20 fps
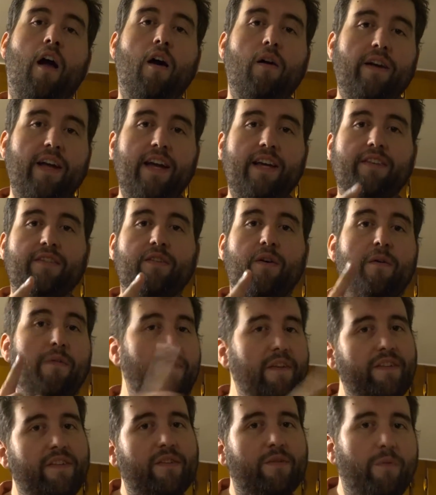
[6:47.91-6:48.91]
Okay, so
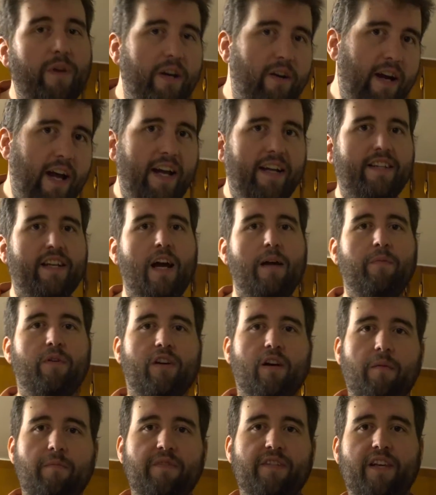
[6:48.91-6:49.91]
this is where your egg timer
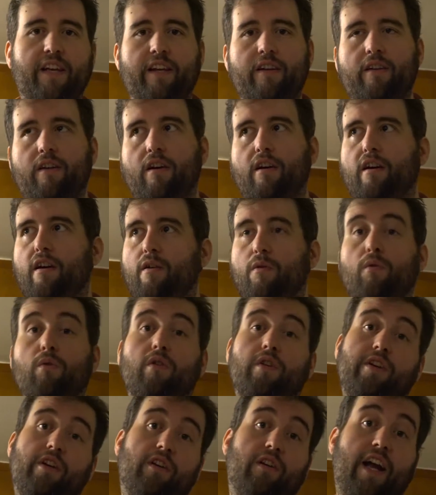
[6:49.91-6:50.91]
comes in,
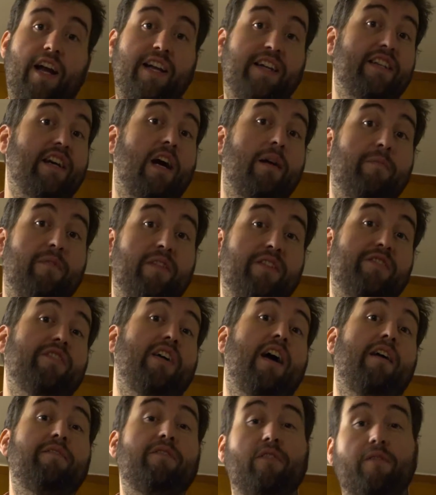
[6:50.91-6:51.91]
or your any timer that you have.